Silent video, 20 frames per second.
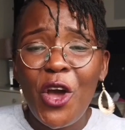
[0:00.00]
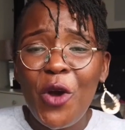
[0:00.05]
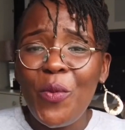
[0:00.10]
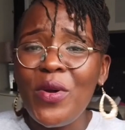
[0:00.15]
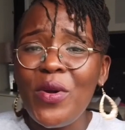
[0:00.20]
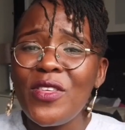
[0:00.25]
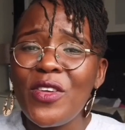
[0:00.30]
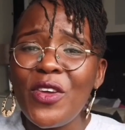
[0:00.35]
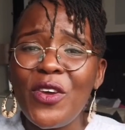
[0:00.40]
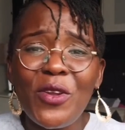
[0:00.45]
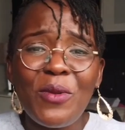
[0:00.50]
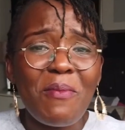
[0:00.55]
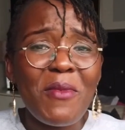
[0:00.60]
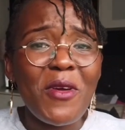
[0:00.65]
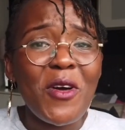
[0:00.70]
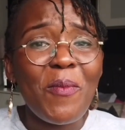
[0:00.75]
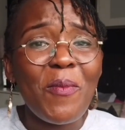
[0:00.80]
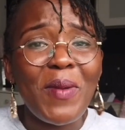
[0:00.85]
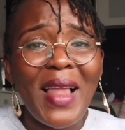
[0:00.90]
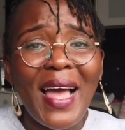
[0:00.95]
With good
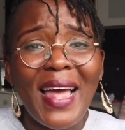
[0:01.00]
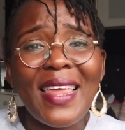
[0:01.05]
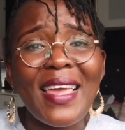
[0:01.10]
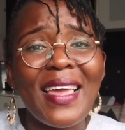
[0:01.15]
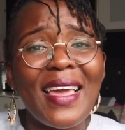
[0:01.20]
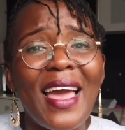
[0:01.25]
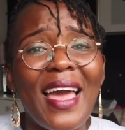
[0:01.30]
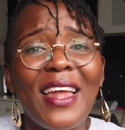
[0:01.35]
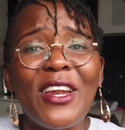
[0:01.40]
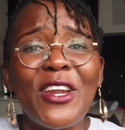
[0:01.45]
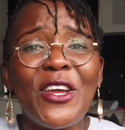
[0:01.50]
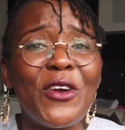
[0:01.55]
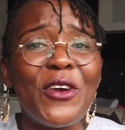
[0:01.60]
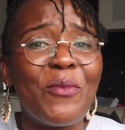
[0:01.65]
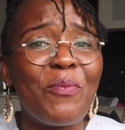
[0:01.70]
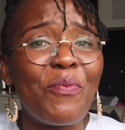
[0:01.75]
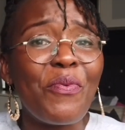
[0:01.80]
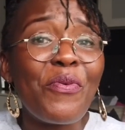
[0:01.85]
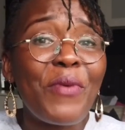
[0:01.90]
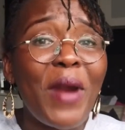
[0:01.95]
meal planning and
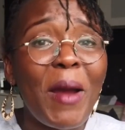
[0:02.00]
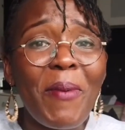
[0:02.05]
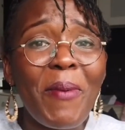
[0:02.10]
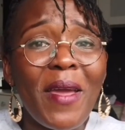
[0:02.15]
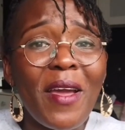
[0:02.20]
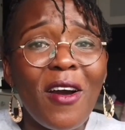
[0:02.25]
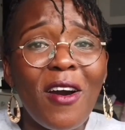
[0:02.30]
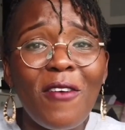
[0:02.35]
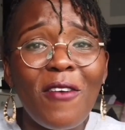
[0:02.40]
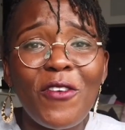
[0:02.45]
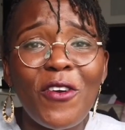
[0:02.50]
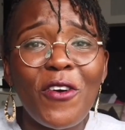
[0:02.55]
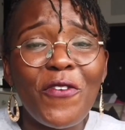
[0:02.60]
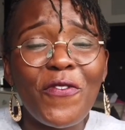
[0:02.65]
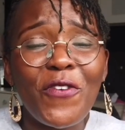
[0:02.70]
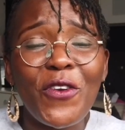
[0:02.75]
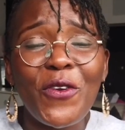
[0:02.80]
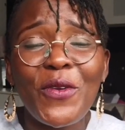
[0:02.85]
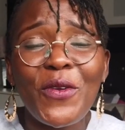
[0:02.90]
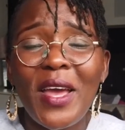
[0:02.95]
good prepping of your
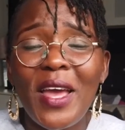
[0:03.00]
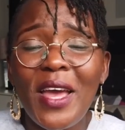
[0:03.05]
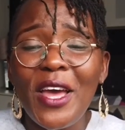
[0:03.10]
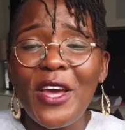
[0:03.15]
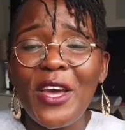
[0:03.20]
food,